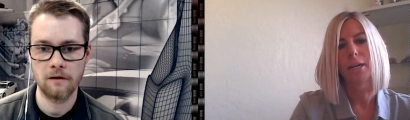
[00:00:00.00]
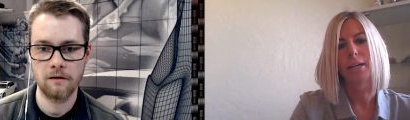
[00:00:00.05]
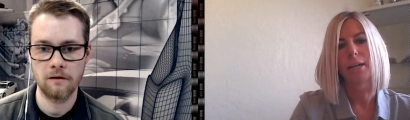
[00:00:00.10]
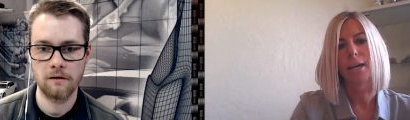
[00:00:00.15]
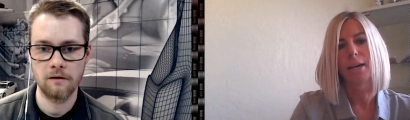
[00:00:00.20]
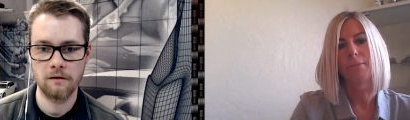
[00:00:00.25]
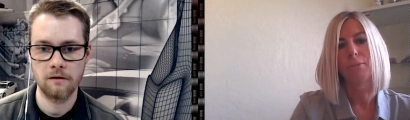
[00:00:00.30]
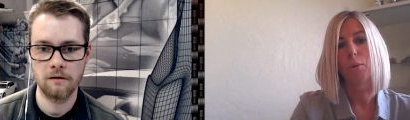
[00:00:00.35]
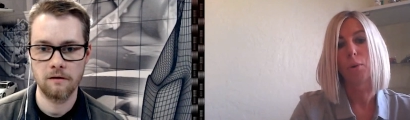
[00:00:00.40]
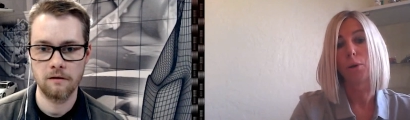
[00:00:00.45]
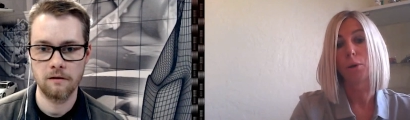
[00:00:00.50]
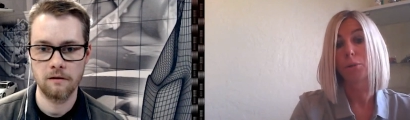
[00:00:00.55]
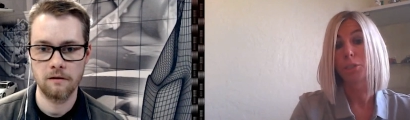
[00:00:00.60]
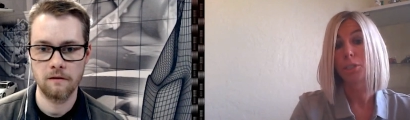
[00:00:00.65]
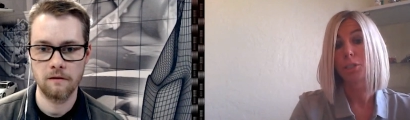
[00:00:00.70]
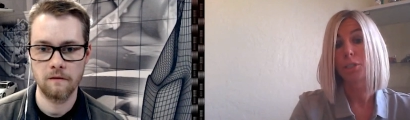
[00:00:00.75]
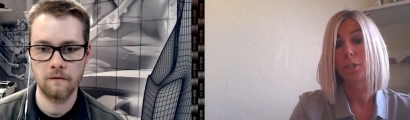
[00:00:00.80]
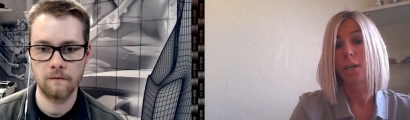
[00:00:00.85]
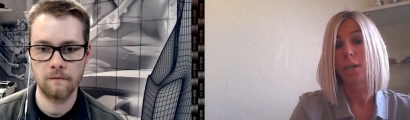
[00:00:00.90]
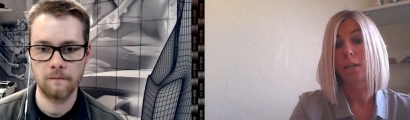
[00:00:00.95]
Speaker 1: not have oil to
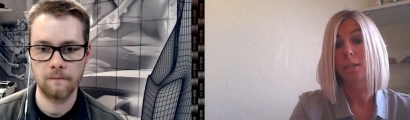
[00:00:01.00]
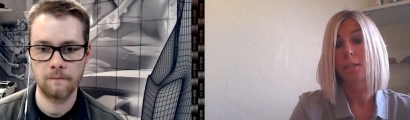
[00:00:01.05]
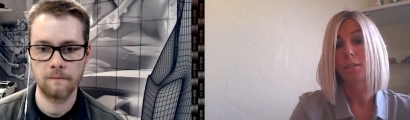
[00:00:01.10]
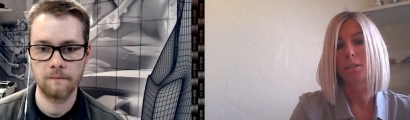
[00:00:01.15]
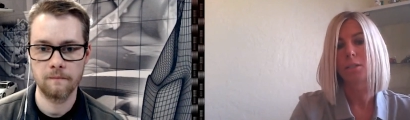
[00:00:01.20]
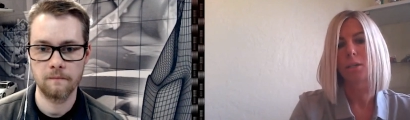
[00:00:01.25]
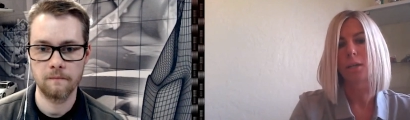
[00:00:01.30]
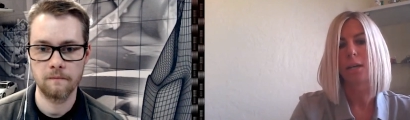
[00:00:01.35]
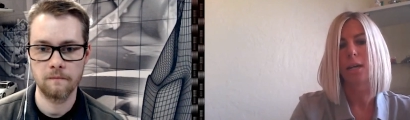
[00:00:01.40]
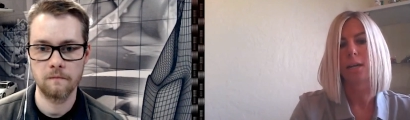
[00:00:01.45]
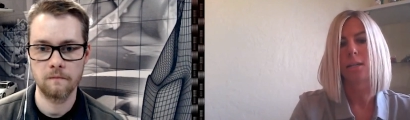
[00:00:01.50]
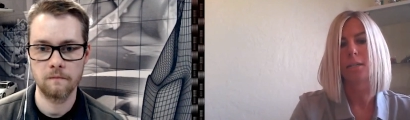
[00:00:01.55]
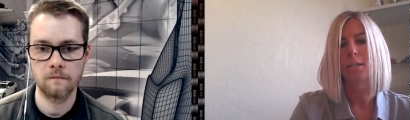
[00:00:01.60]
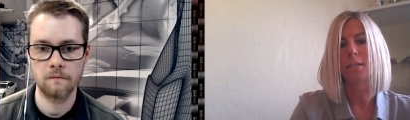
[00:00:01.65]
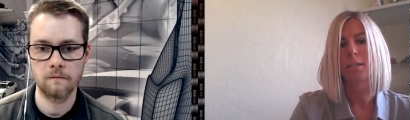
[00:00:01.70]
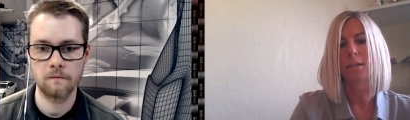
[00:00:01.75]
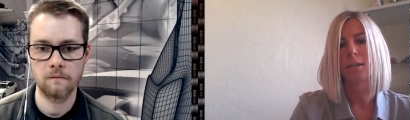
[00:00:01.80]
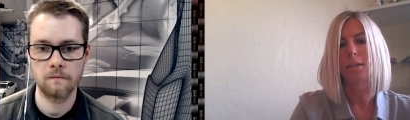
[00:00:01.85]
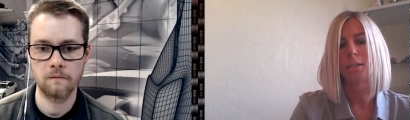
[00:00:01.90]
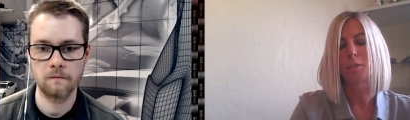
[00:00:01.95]
change and
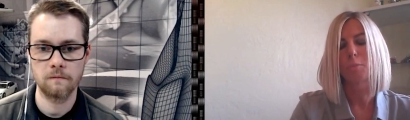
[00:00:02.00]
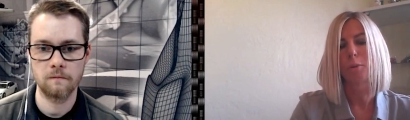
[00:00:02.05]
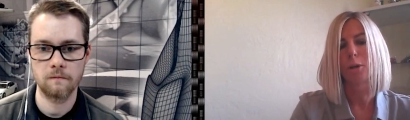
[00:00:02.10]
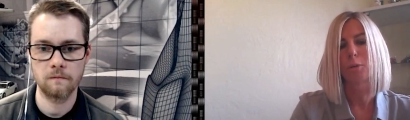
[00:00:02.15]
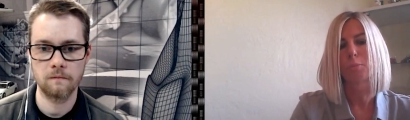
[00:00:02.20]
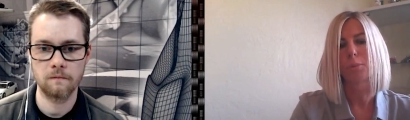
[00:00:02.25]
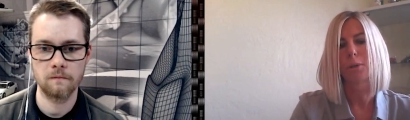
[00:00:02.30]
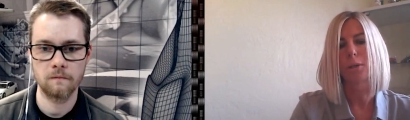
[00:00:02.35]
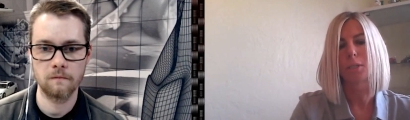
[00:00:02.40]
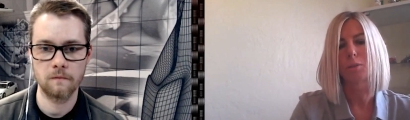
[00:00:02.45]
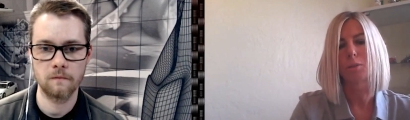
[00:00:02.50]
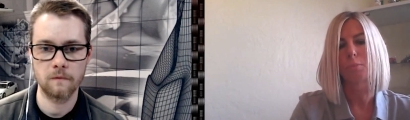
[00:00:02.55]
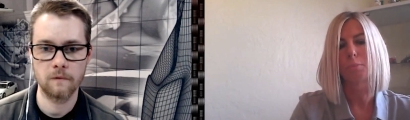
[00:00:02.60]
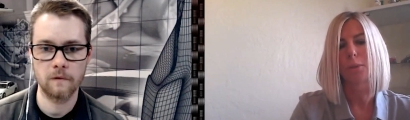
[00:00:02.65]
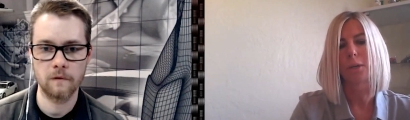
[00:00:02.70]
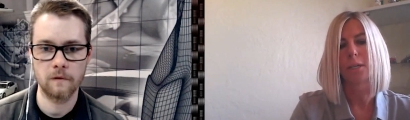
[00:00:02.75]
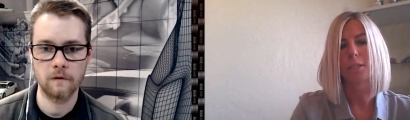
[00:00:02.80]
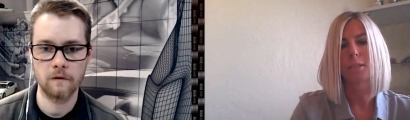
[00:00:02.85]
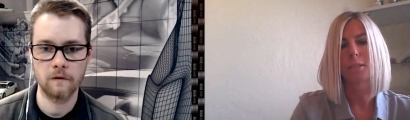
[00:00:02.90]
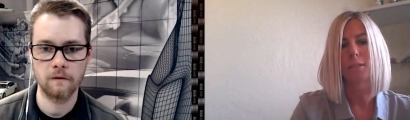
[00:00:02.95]
uh, spark plugs to
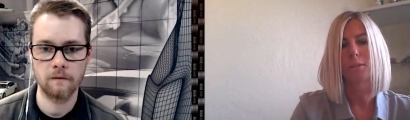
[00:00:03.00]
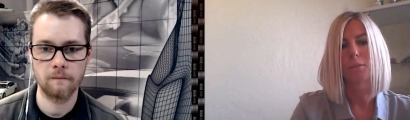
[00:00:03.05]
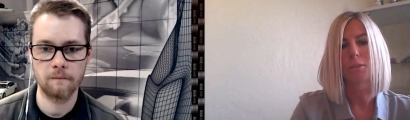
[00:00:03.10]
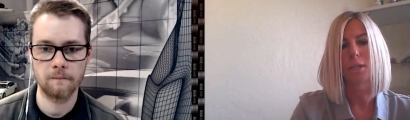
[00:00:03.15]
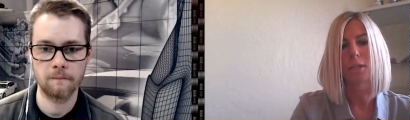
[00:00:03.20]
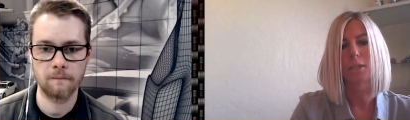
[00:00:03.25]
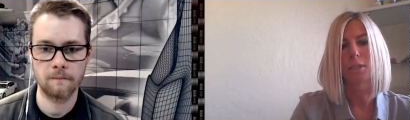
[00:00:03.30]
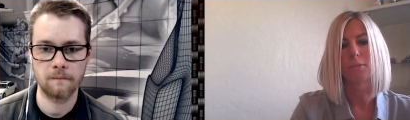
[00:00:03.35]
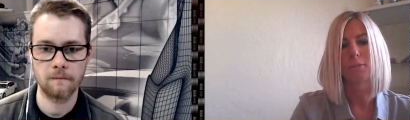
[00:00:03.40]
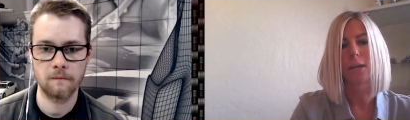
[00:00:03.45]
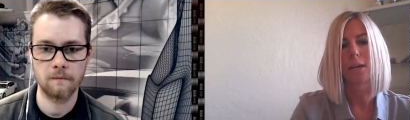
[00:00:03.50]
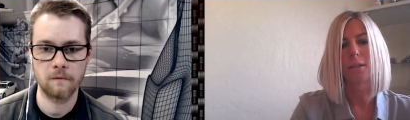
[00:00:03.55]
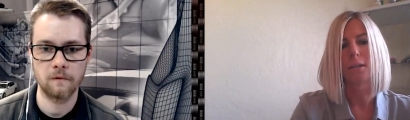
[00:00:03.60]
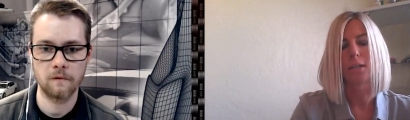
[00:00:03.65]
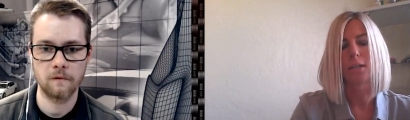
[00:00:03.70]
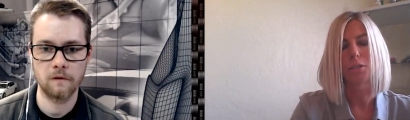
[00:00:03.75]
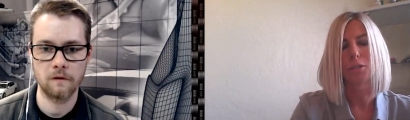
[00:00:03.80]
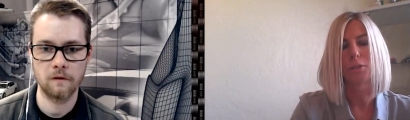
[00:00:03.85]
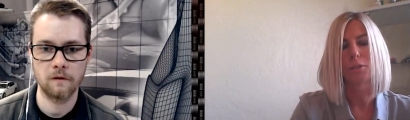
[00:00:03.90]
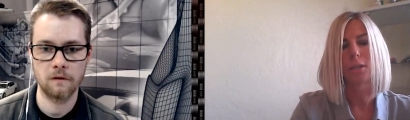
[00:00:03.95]
replace and those things of that
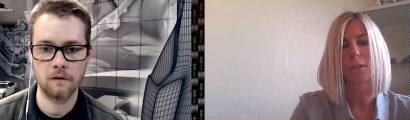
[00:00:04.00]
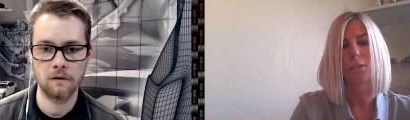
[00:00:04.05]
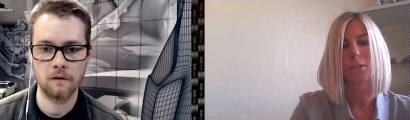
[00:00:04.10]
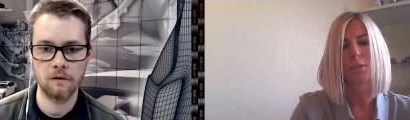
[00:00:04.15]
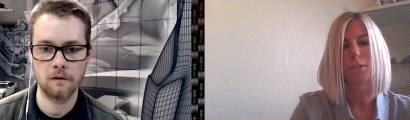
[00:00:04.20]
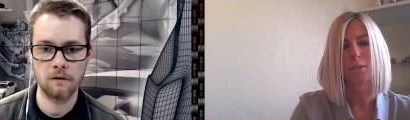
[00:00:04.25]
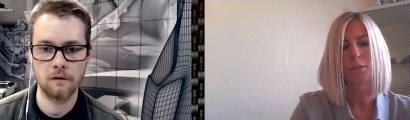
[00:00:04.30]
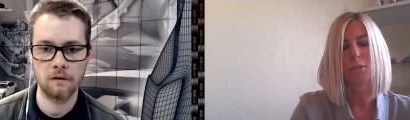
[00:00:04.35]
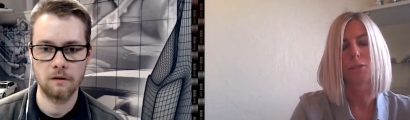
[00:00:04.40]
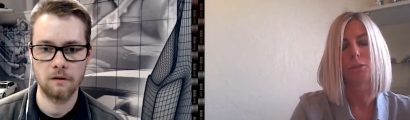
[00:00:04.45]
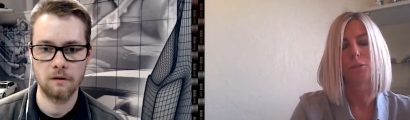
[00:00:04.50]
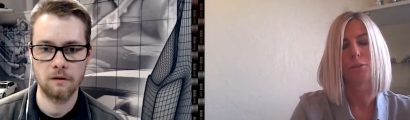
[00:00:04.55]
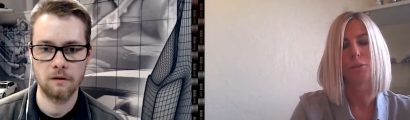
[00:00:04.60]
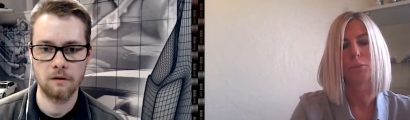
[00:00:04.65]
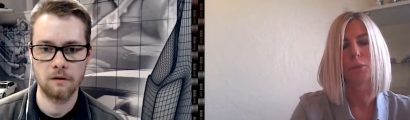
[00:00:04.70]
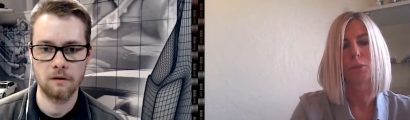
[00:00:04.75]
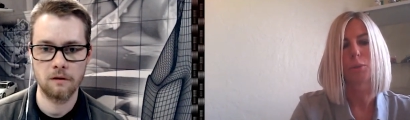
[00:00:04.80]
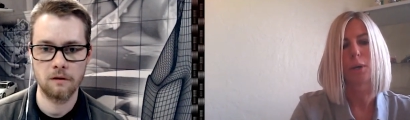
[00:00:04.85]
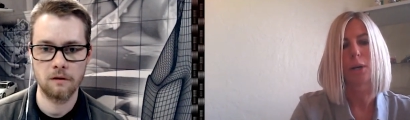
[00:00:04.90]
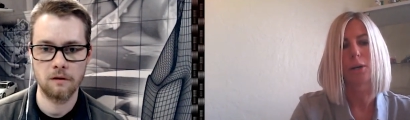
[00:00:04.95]
nature. They still do
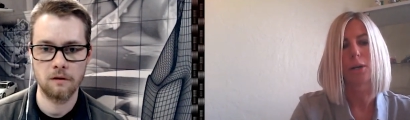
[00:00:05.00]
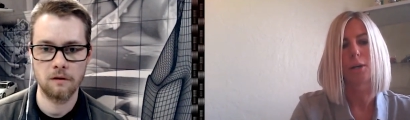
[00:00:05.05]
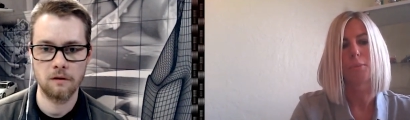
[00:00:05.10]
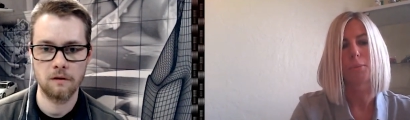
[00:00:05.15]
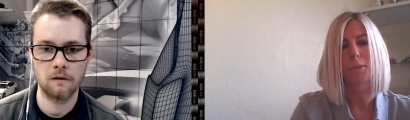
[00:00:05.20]
require